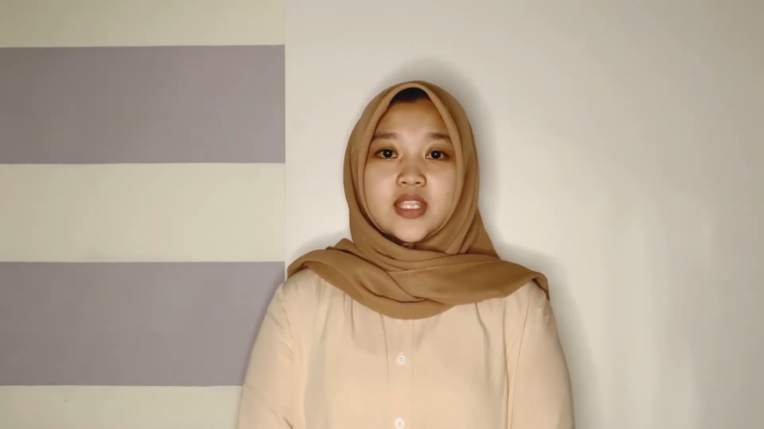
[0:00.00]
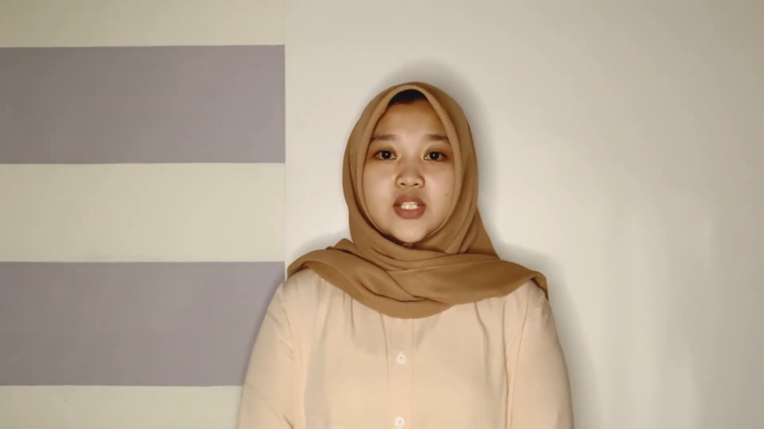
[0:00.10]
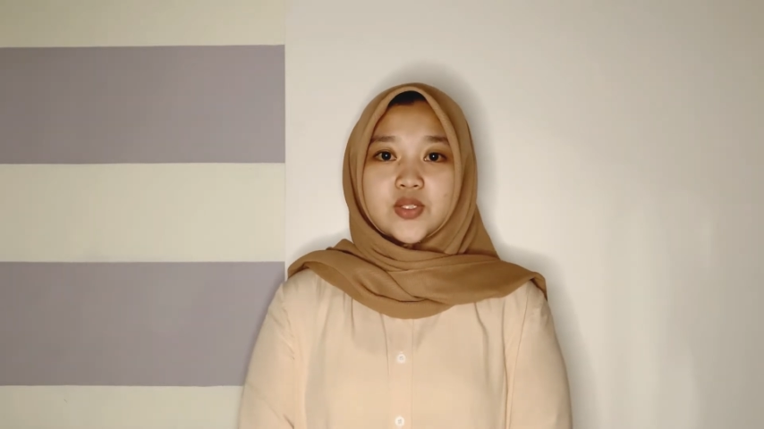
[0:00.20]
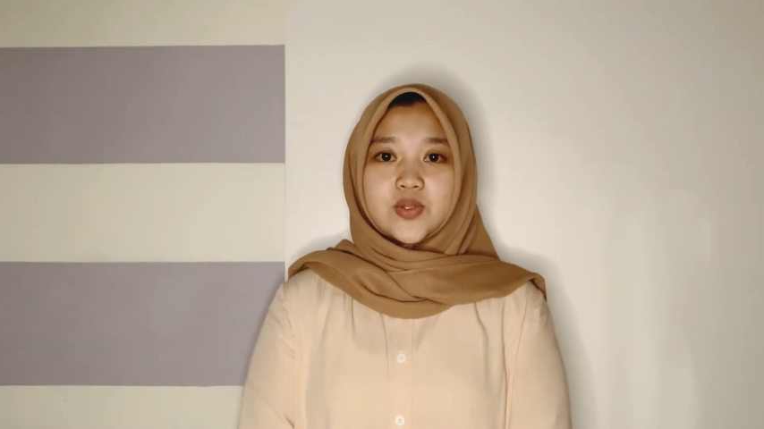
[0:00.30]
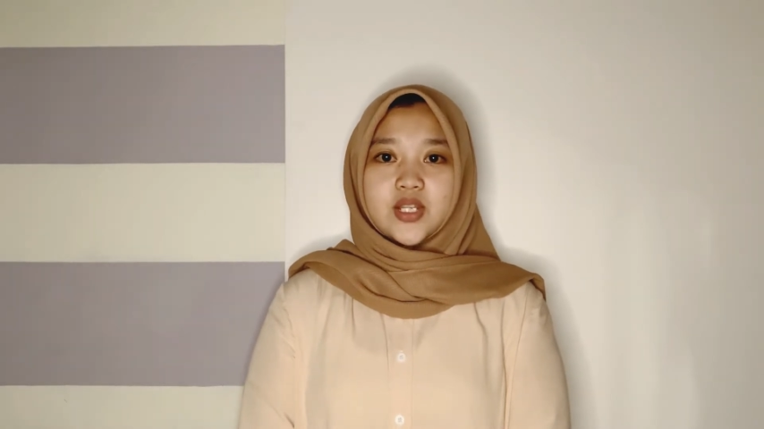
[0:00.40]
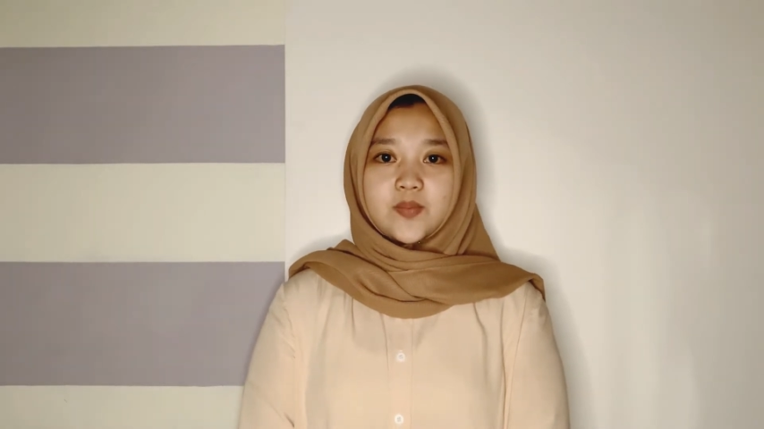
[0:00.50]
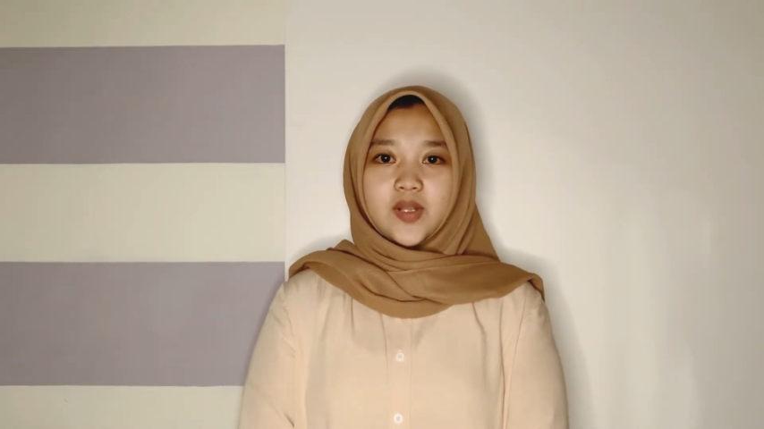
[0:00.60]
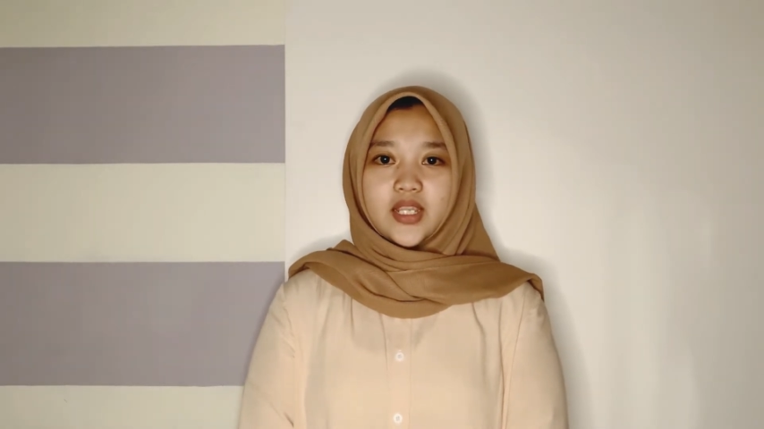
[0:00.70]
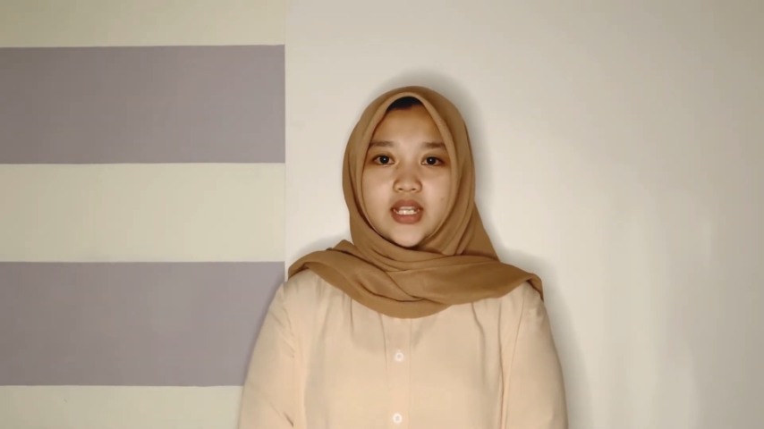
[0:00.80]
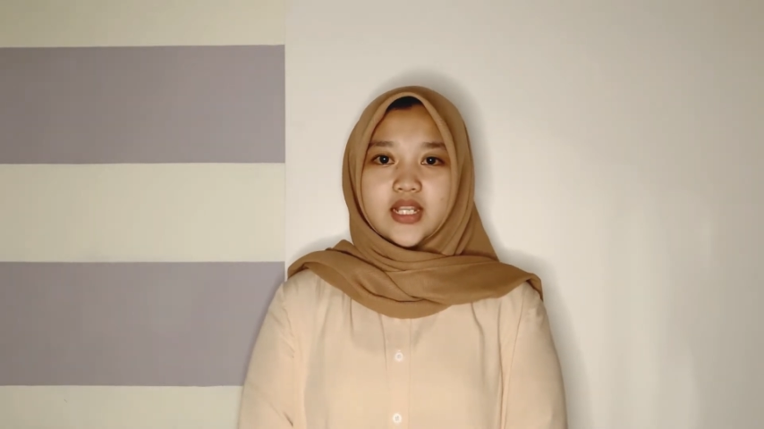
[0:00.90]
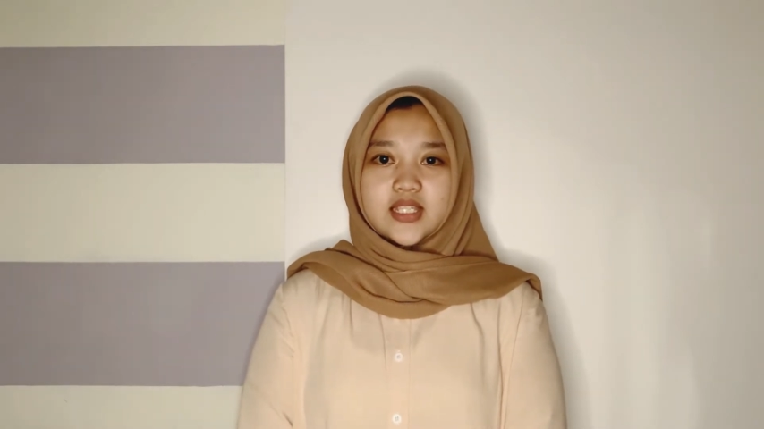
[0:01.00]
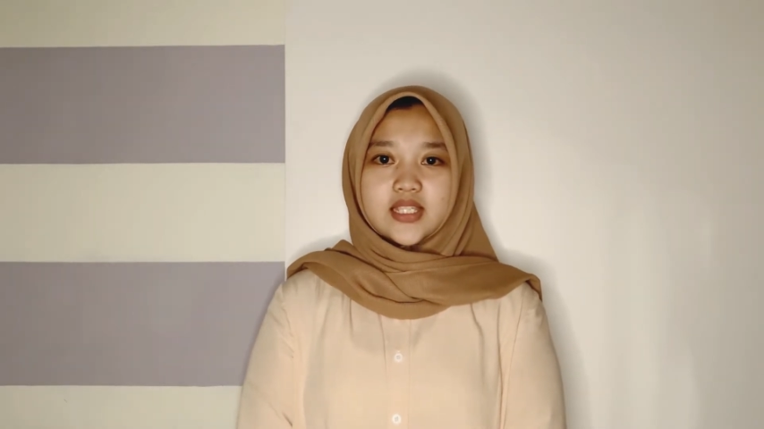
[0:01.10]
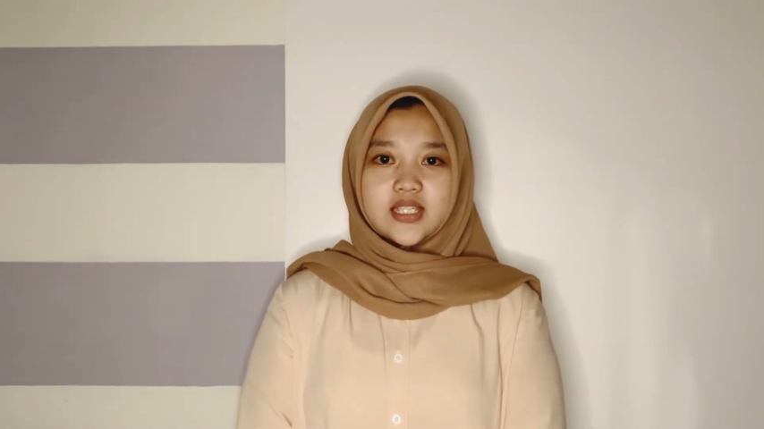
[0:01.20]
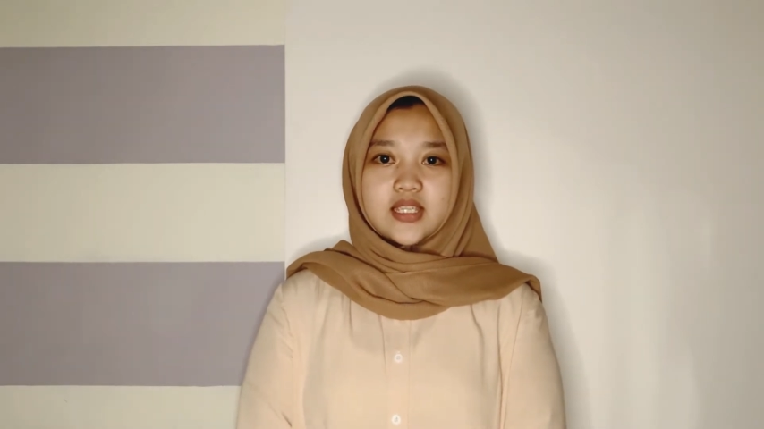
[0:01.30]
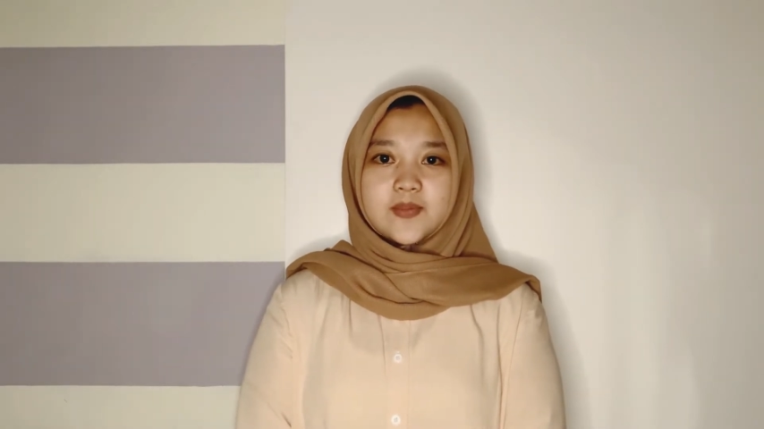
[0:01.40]
During
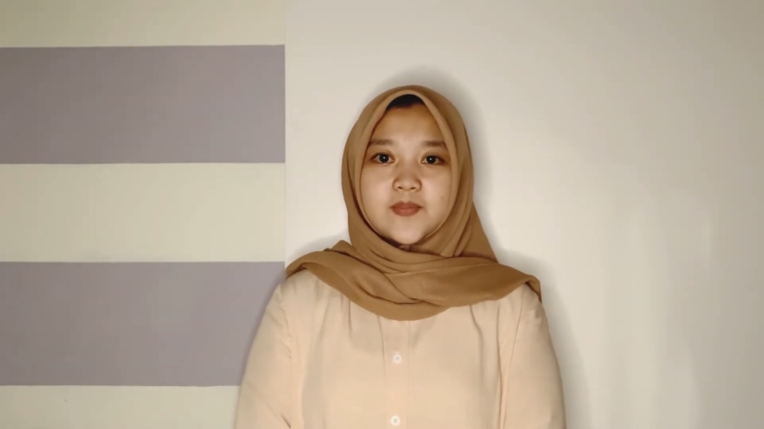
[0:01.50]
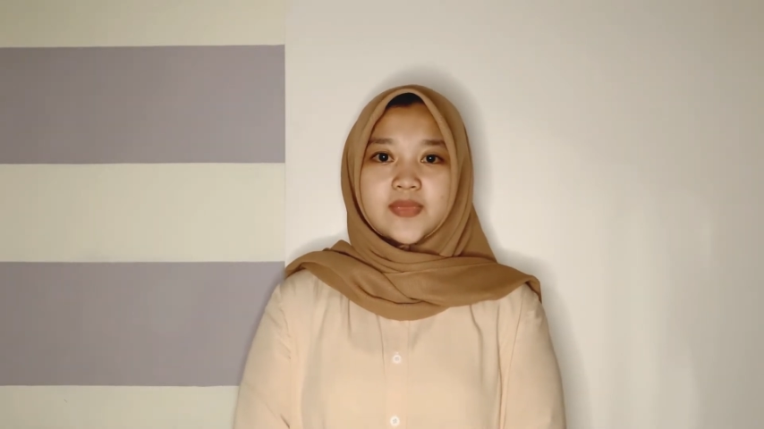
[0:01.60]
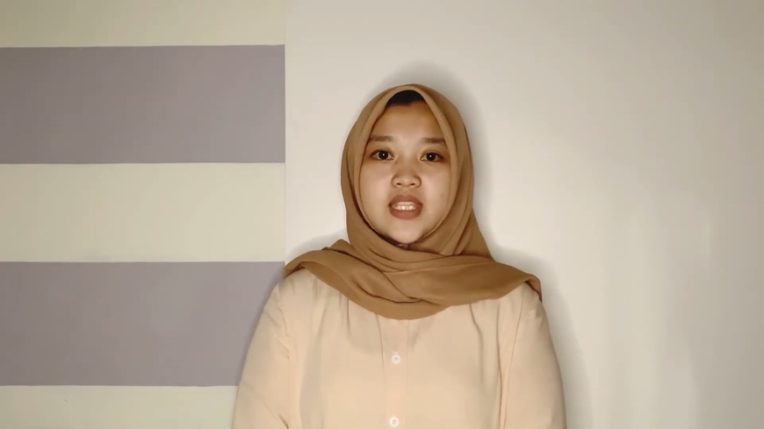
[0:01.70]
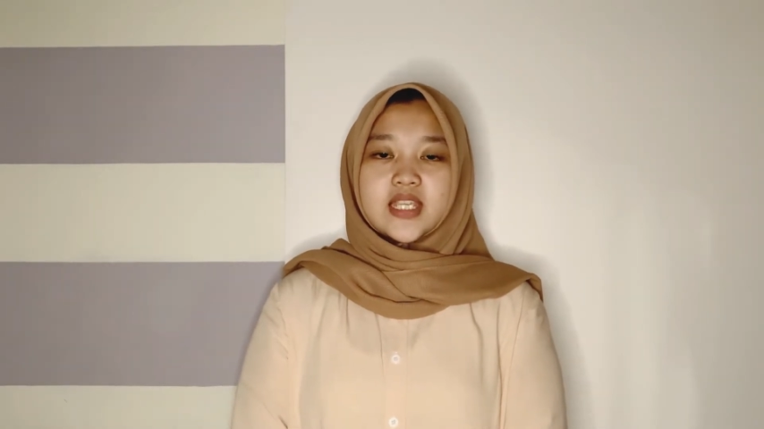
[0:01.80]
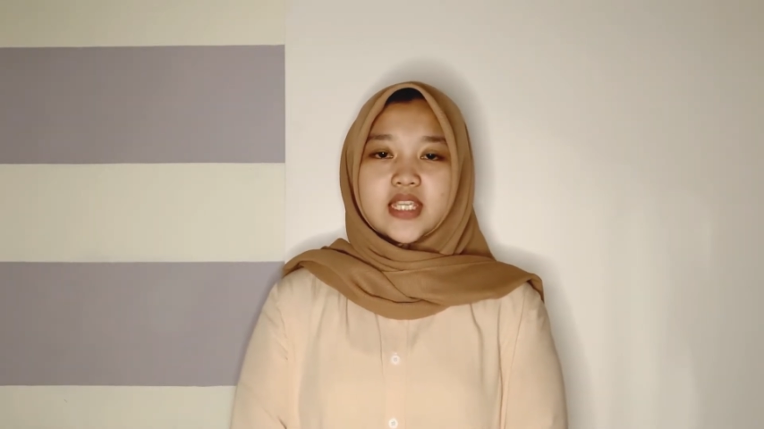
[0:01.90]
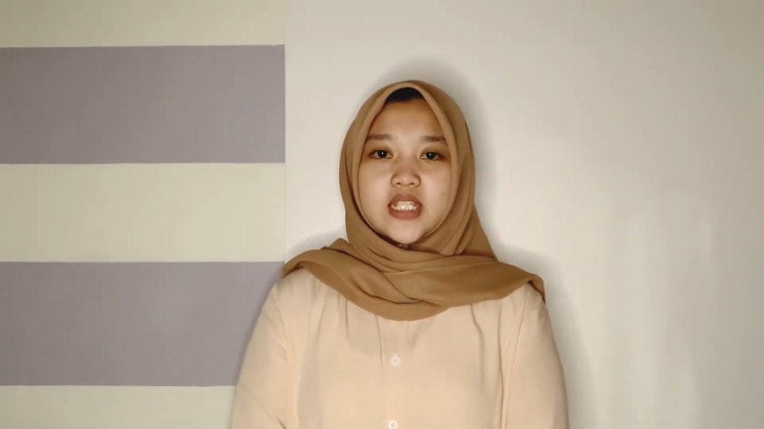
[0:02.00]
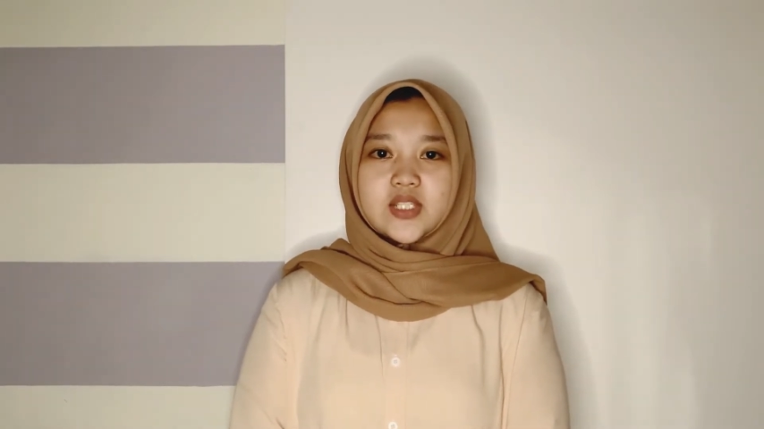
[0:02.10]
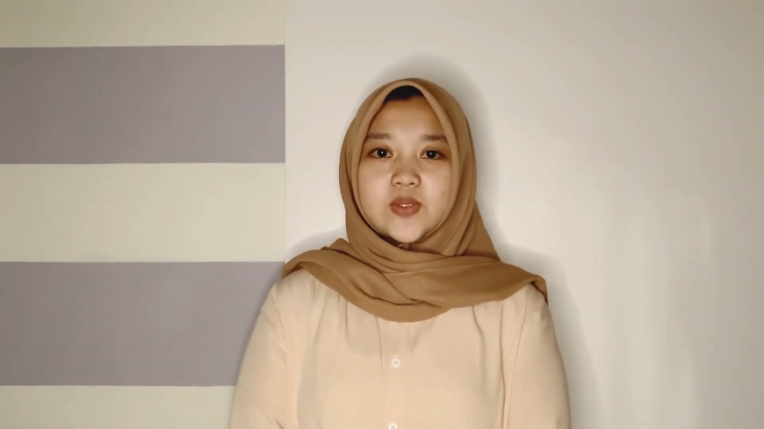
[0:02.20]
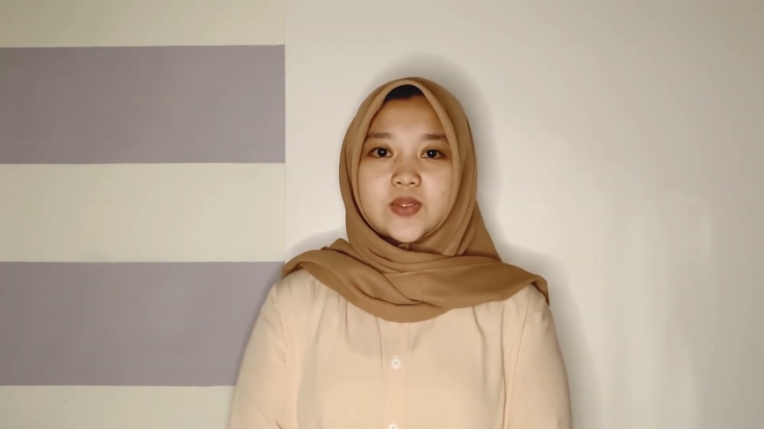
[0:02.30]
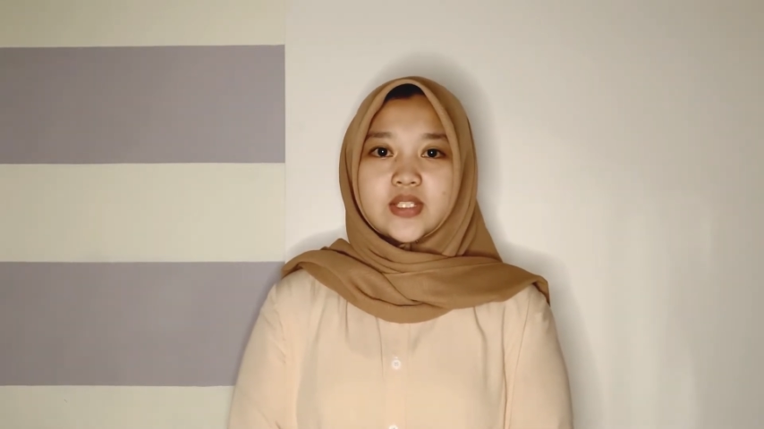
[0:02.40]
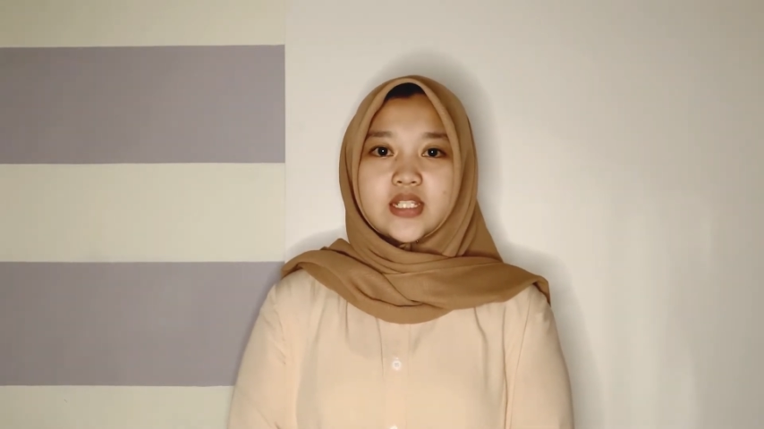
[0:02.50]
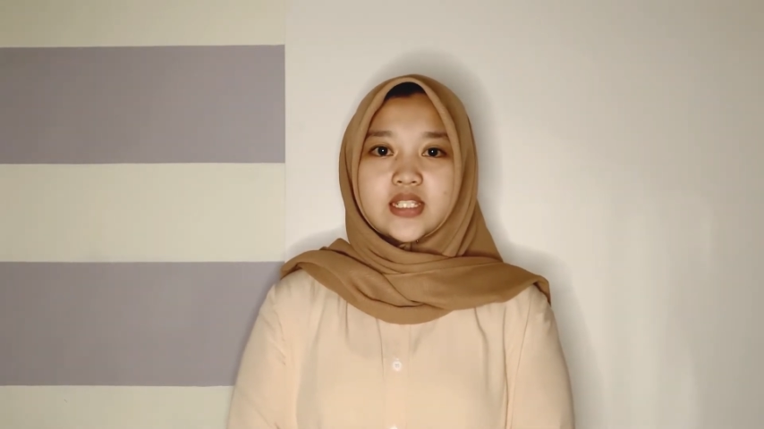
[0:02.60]
pregnancy, insulin